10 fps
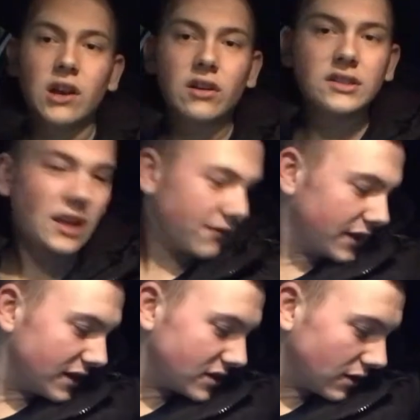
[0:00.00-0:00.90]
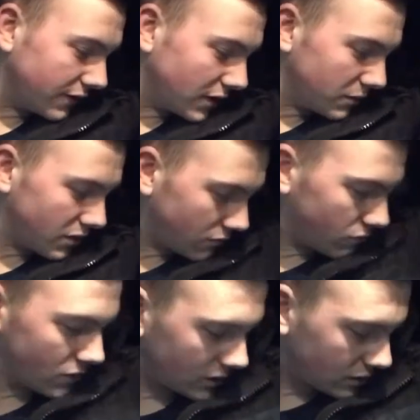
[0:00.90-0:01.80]
lot of stuff in here so far. We've got
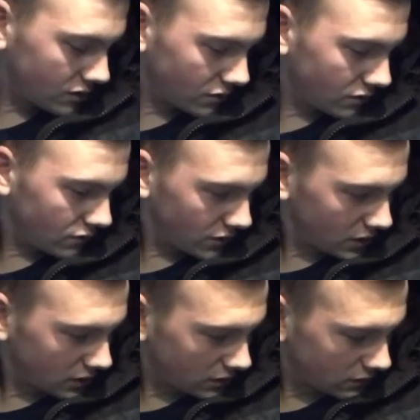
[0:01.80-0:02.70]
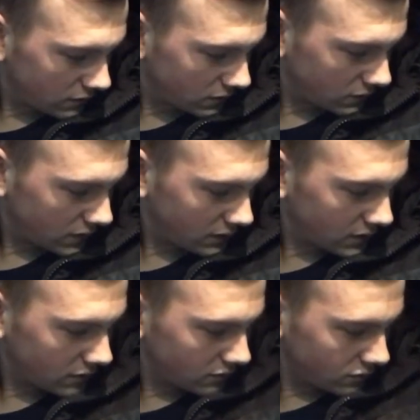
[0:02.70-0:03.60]
1, 2, 3, 4, 5,
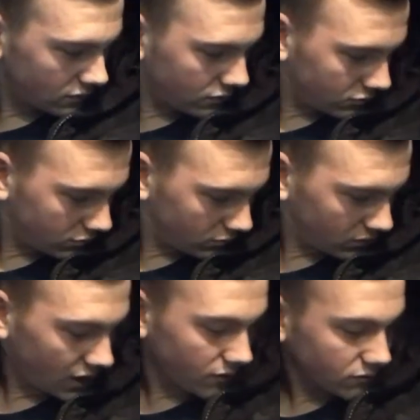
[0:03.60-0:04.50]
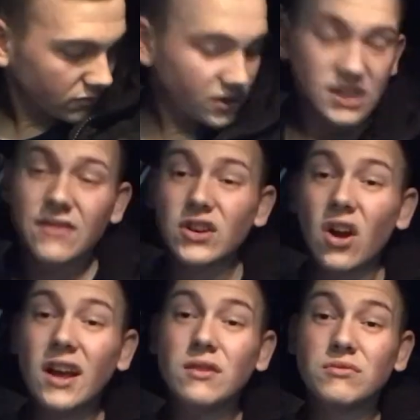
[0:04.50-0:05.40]
6, yeah, 7
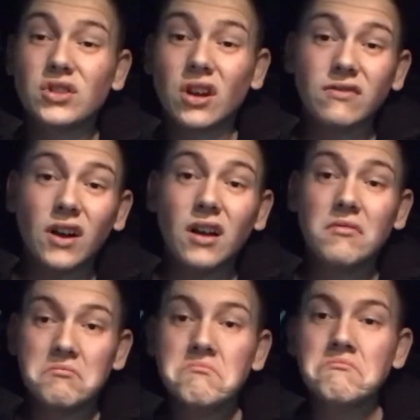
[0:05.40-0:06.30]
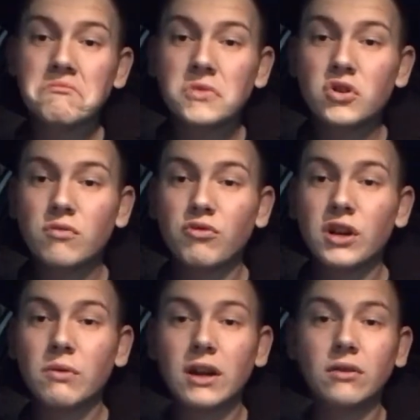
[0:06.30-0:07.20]
items so far. Doing
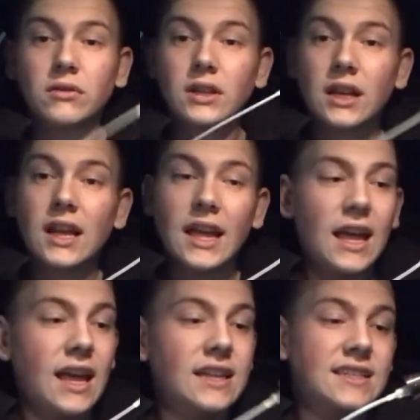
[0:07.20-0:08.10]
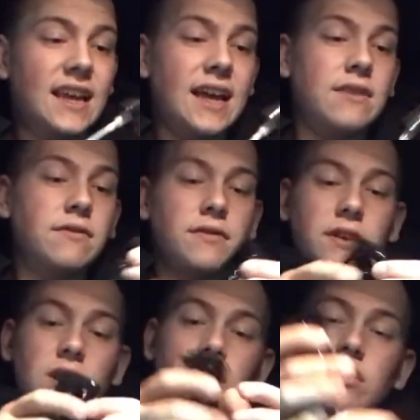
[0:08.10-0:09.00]
pretty well. Here's the 8th.
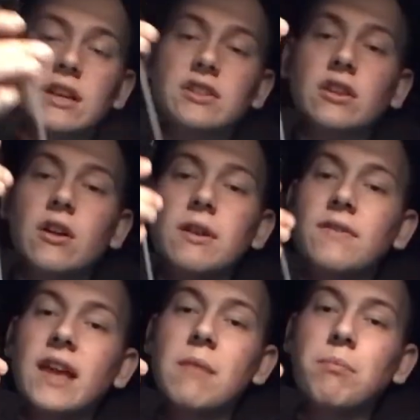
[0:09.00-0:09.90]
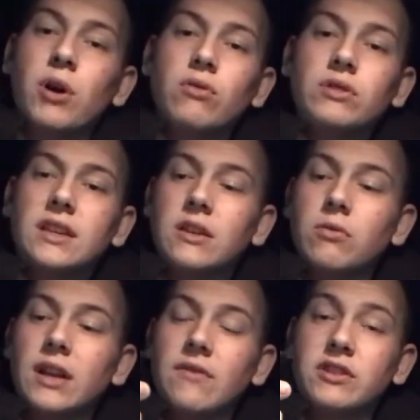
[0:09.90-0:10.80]
So as you know, if you get bottles that you
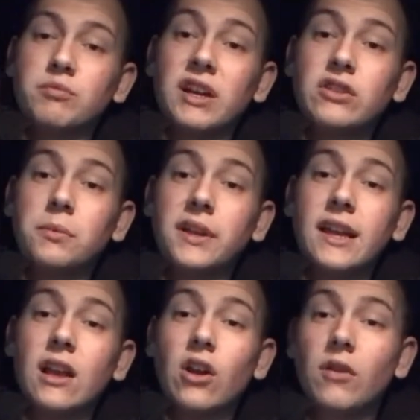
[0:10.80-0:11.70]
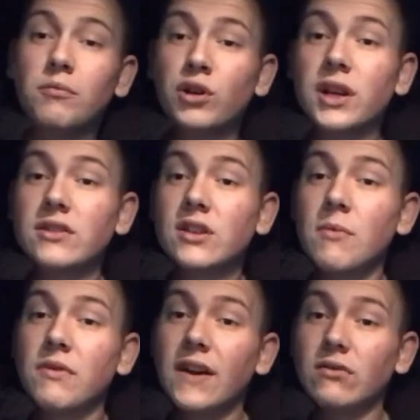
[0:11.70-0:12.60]
want to have a spray top on it, a lot of products come
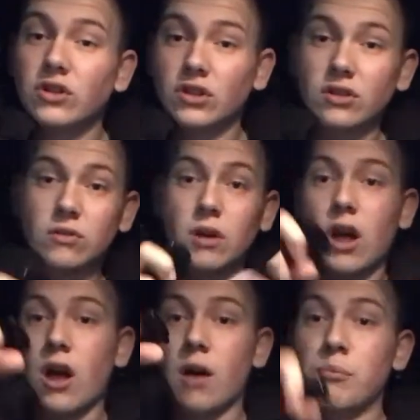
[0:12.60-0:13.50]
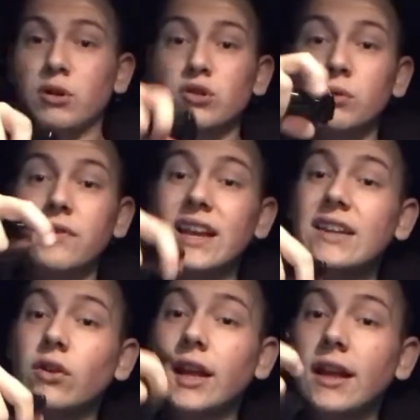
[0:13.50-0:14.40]
without just a bottle with a
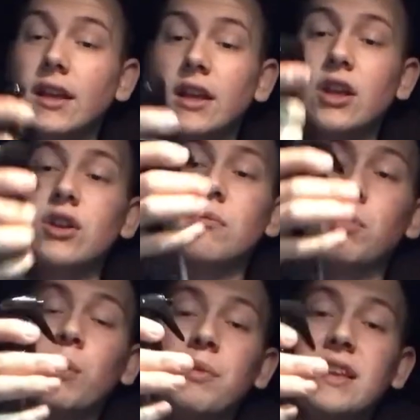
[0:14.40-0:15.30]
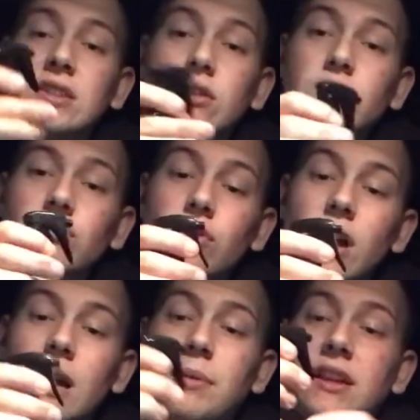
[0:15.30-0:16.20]
lid on it. You can pop this on, screw it
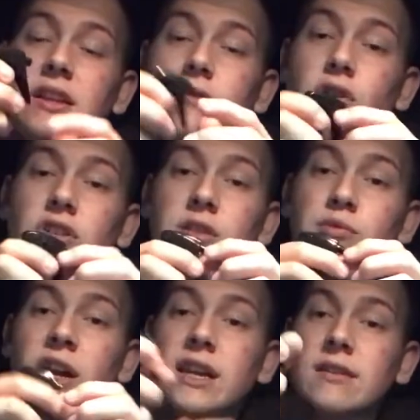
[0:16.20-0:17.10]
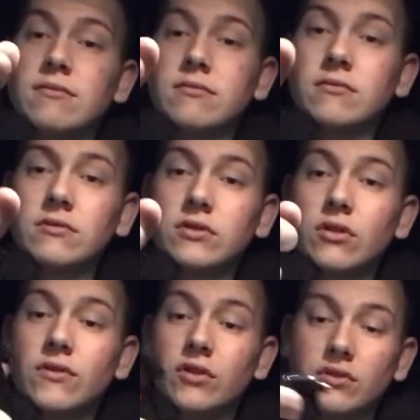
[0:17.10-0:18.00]
up, and then you've got a spray
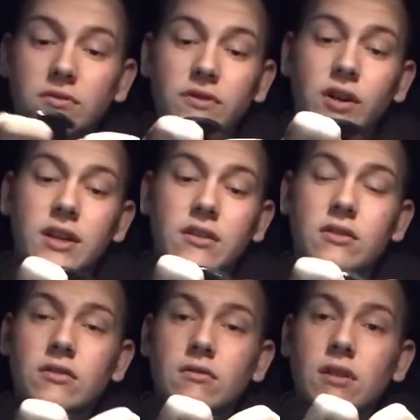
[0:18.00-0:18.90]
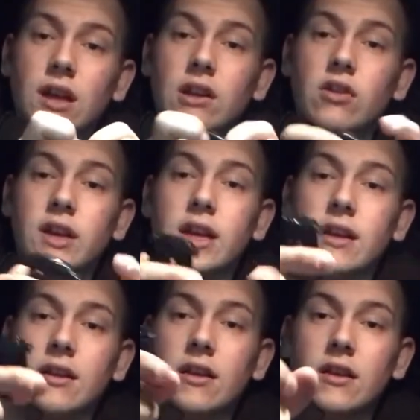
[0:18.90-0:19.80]
sort of nozzle for it. You can unlock it,
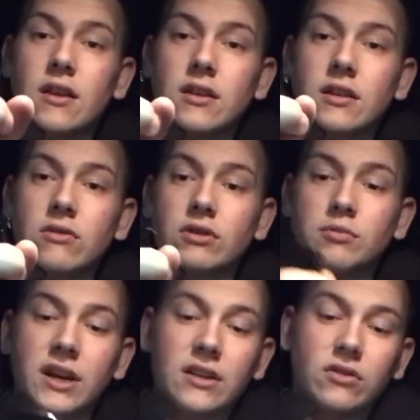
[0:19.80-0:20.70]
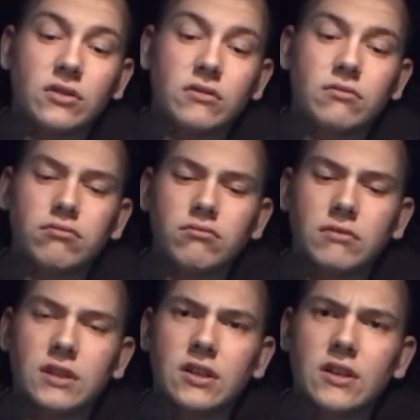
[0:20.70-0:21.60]
little spray nozzle,
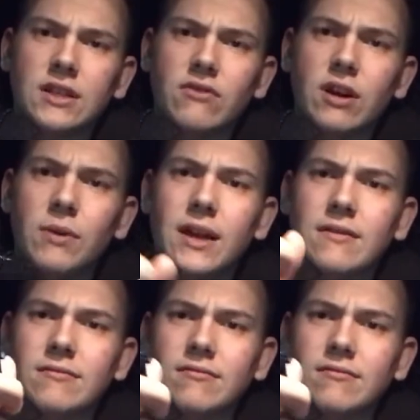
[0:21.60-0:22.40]
turns it the right way.